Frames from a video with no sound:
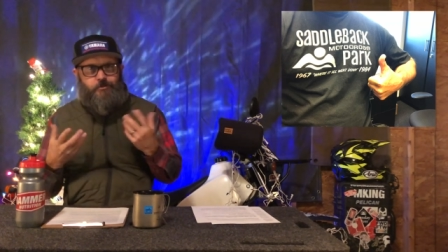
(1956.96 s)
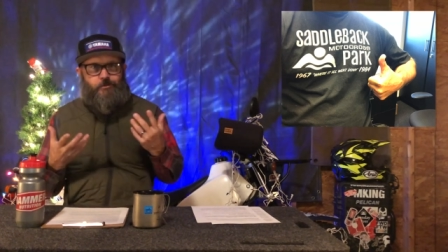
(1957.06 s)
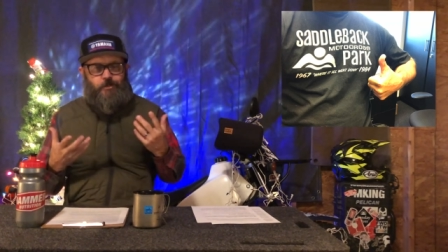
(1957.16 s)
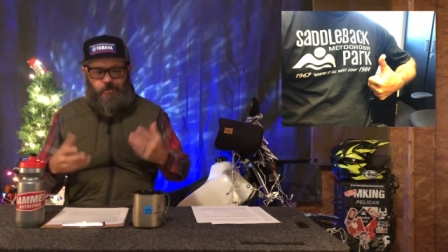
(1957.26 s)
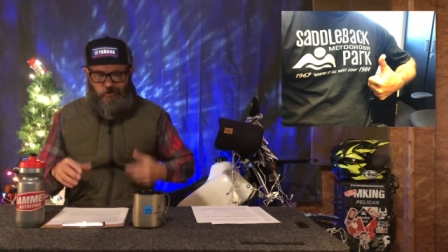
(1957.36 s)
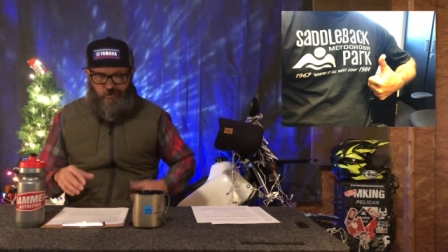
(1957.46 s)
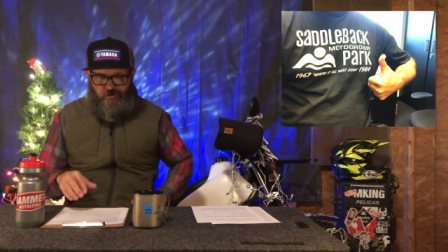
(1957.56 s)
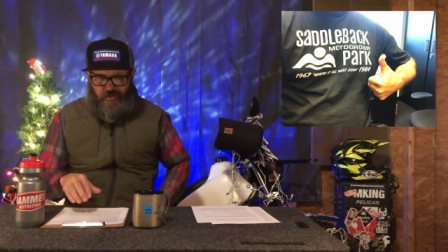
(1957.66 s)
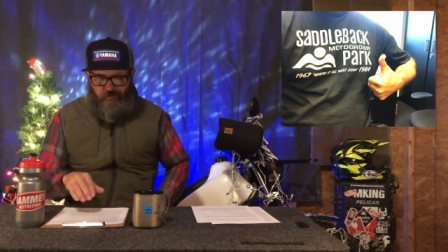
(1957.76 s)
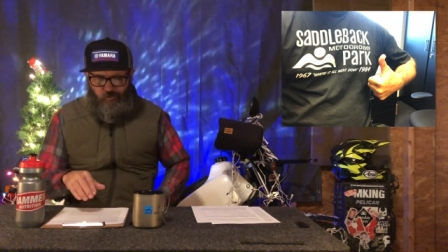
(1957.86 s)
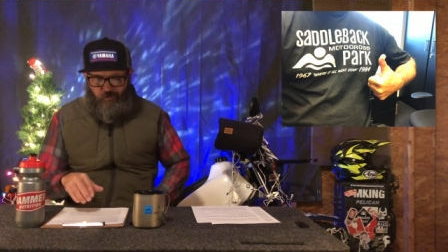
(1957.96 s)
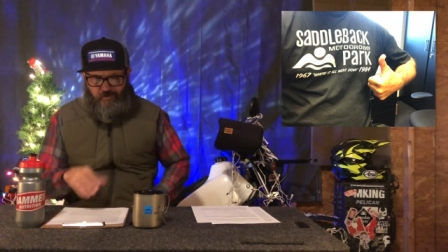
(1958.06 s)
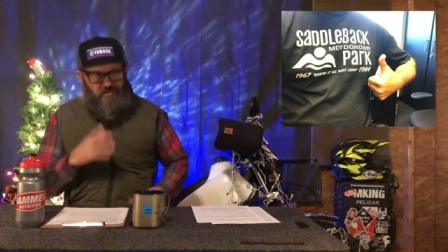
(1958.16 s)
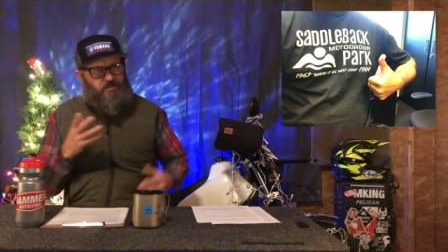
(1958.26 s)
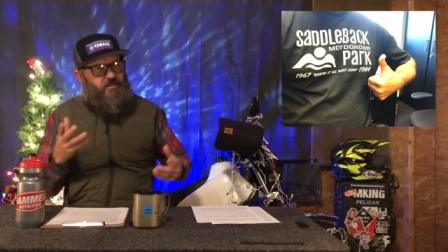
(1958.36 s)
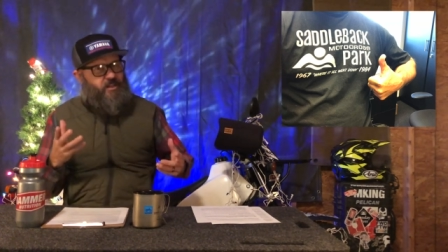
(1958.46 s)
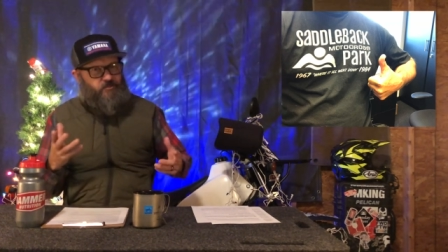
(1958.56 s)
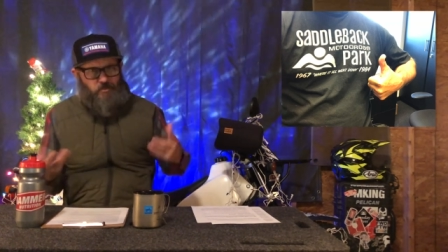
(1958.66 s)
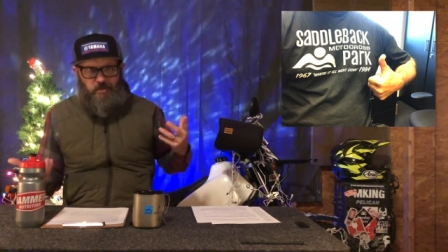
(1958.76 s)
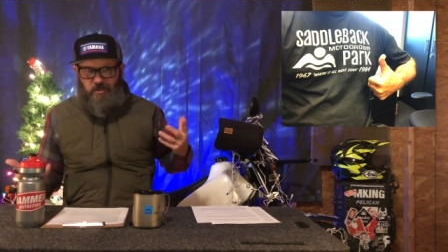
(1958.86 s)
dress shirts anymore. Sometimes,
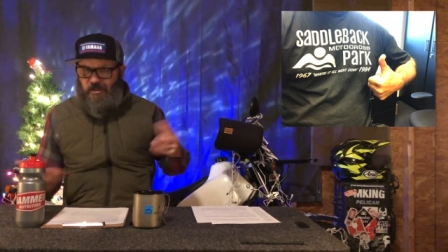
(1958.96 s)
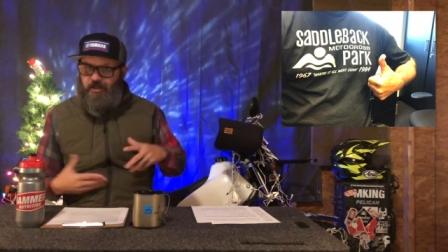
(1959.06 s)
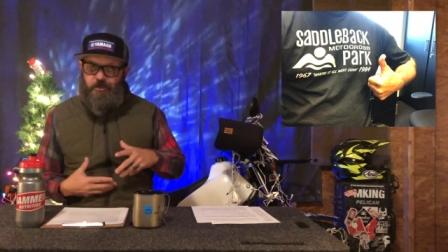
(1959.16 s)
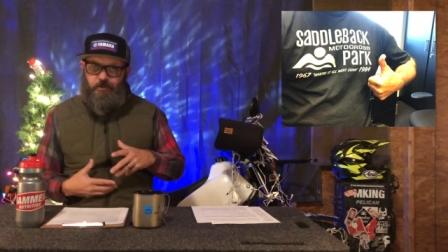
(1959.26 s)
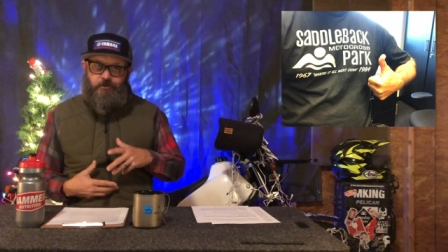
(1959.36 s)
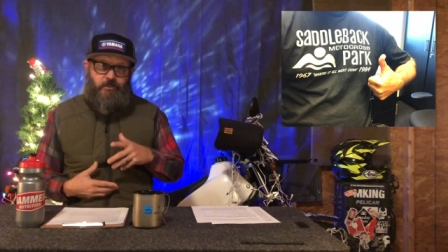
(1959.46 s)
maybe, I don't know.